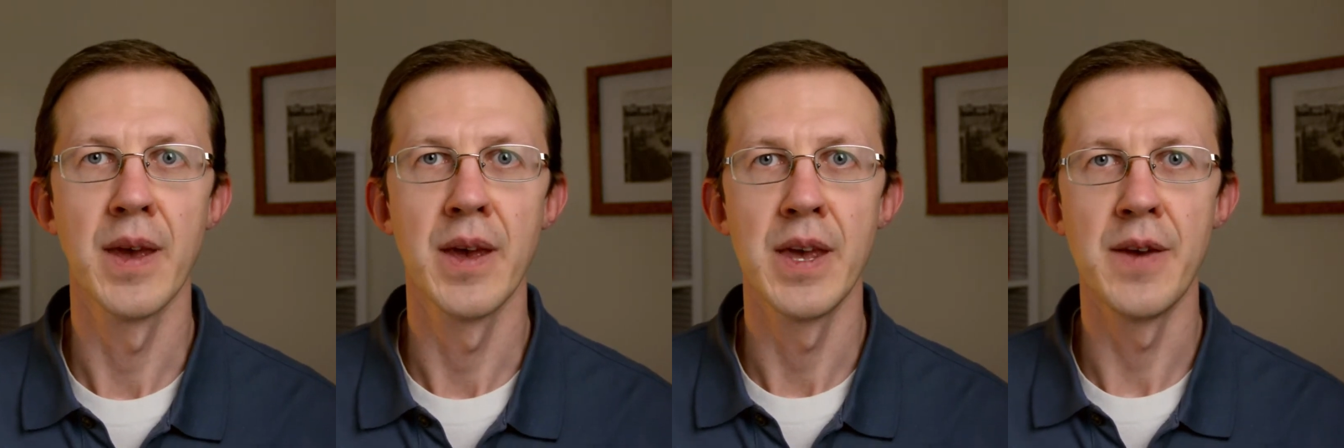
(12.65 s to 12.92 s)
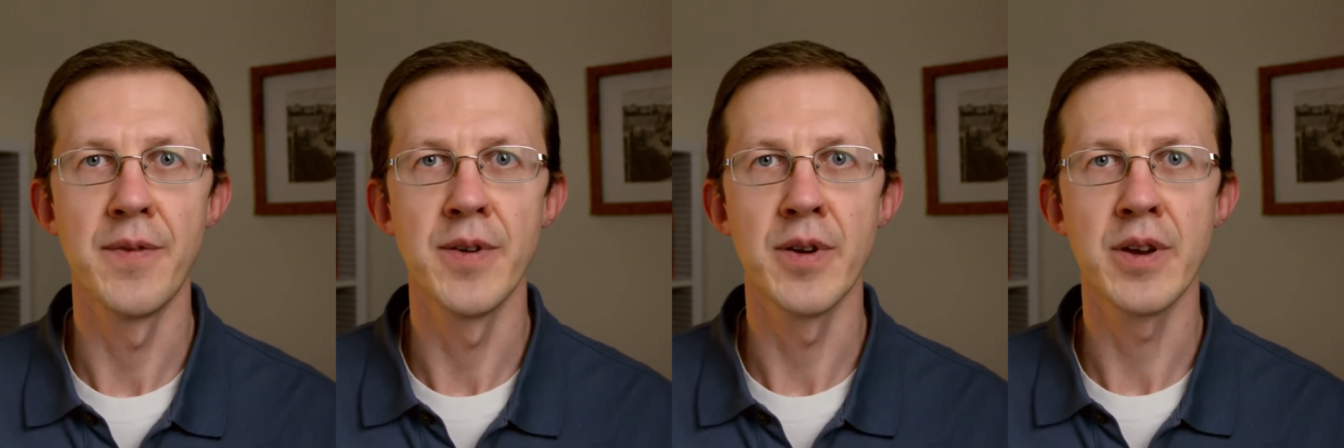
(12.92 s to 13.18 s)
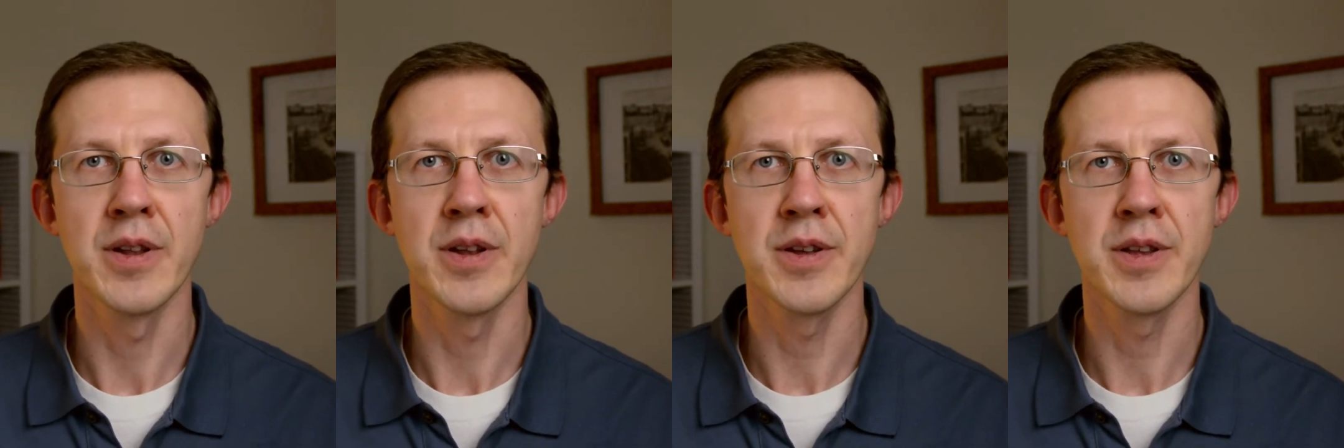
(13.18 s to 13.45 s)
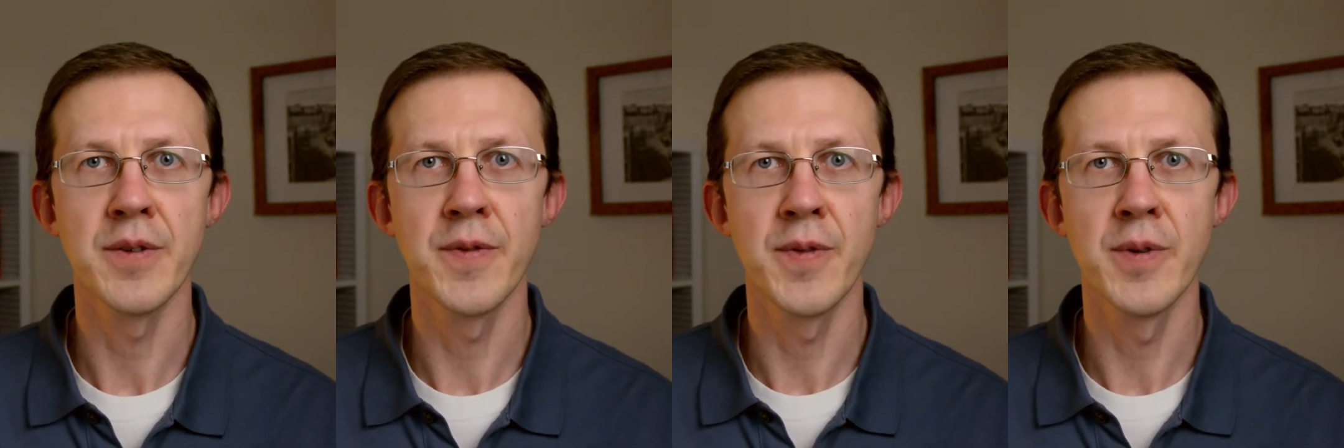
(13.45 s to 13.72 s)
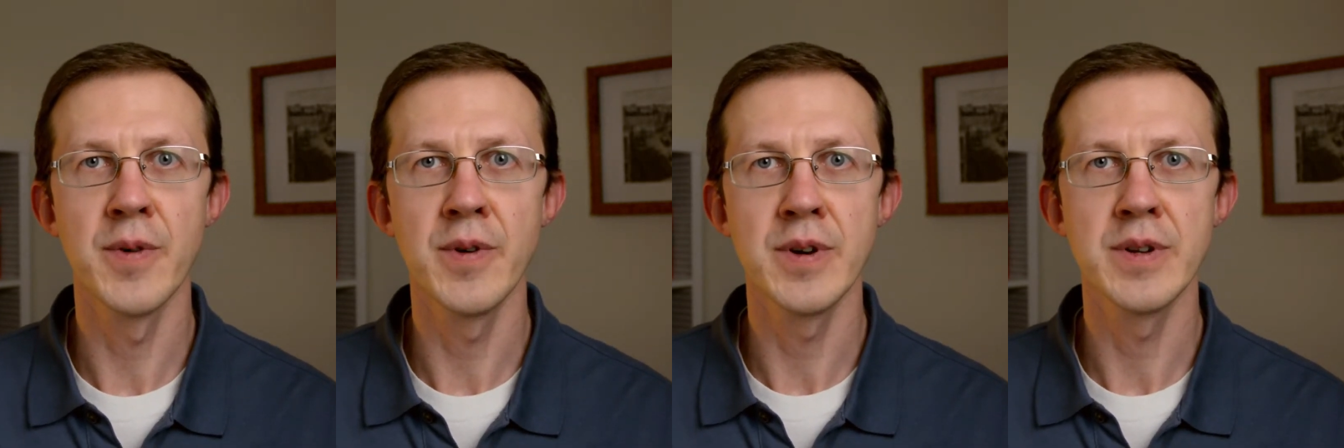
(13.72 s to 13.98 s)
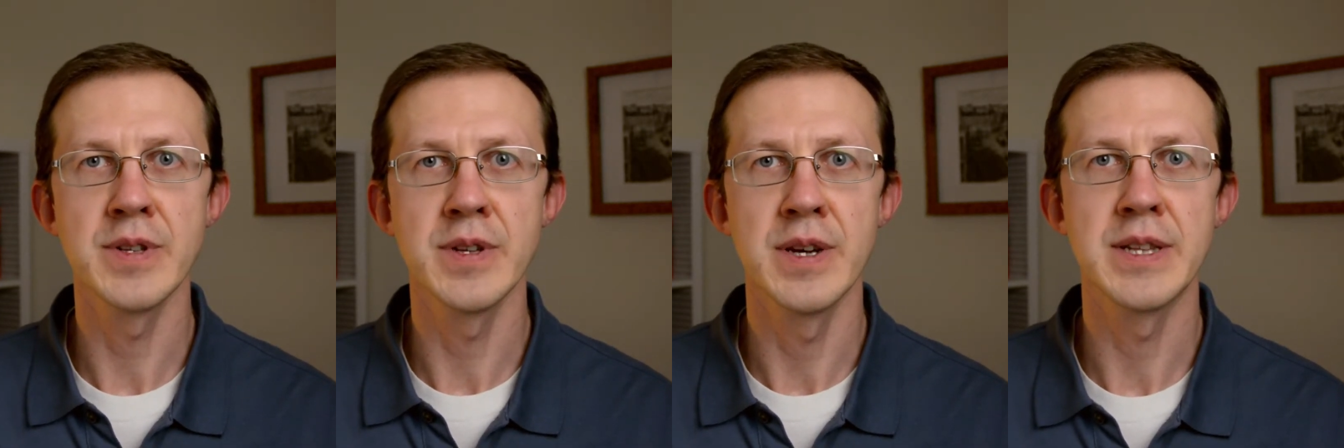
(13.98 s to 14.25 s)
If you cannot
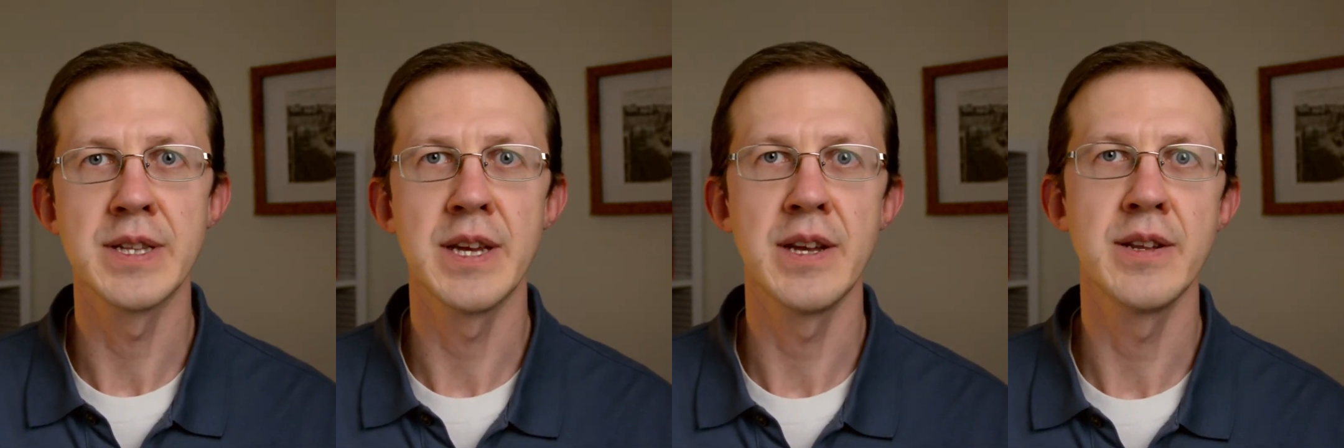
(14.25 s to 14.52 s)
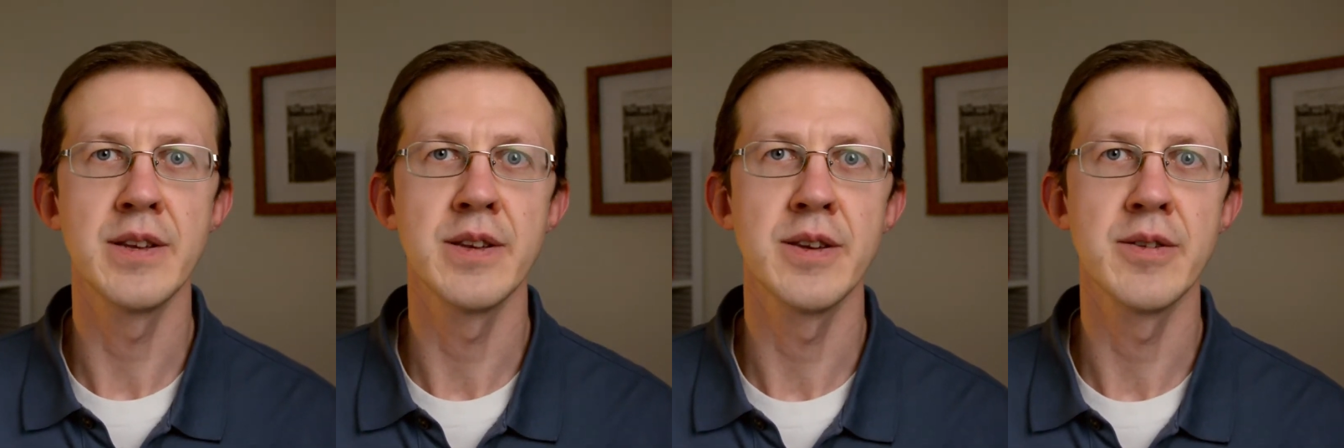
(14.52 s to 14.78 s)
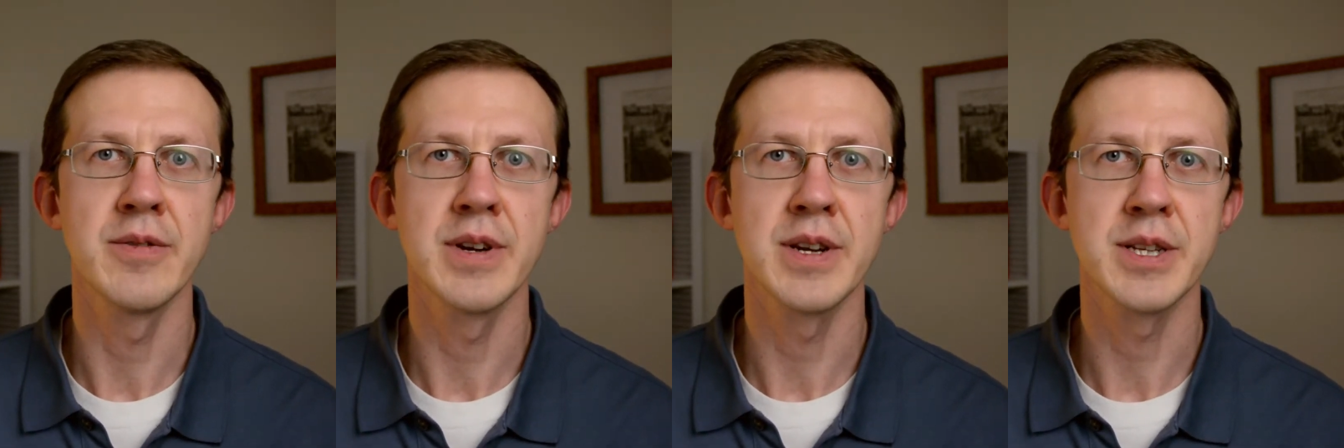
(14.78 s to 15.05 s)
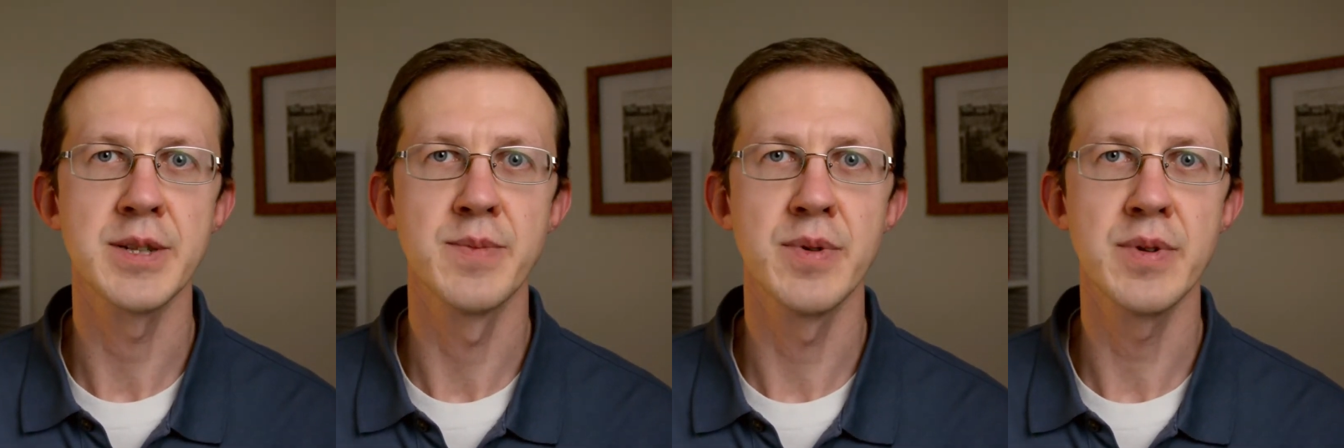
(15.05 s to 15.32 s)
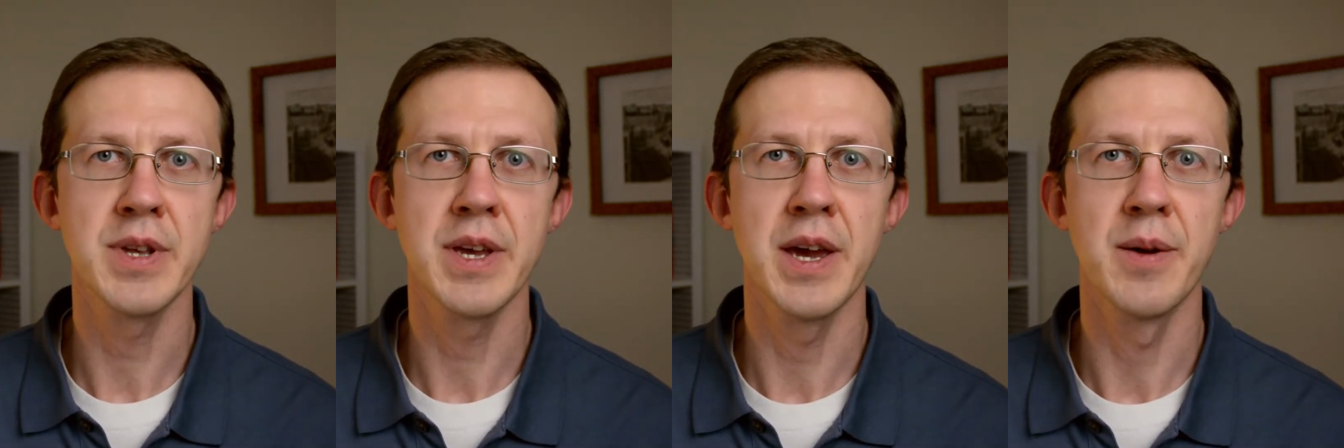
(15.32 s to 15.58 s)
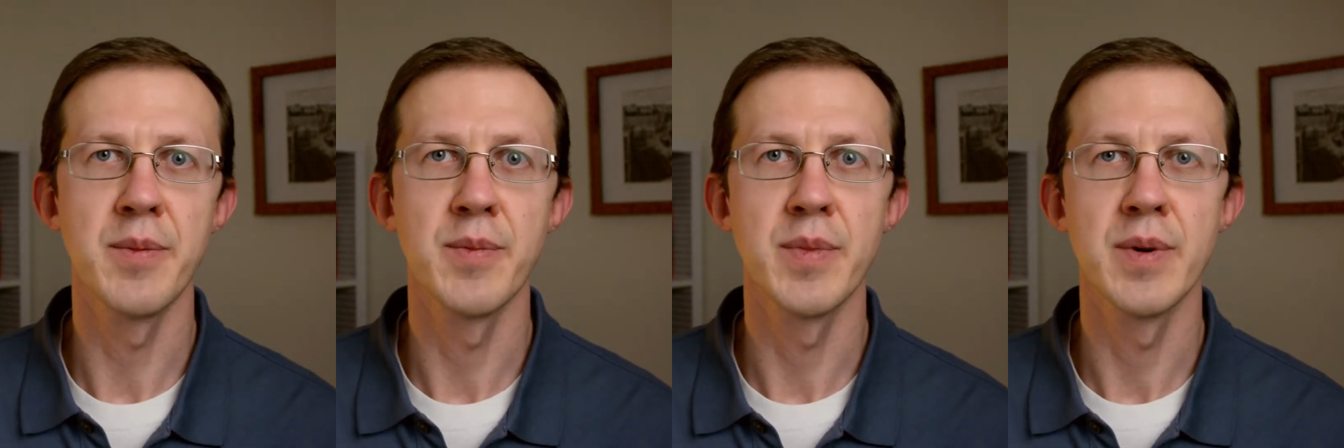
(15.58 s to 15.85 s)
afford attending a UX bootcamp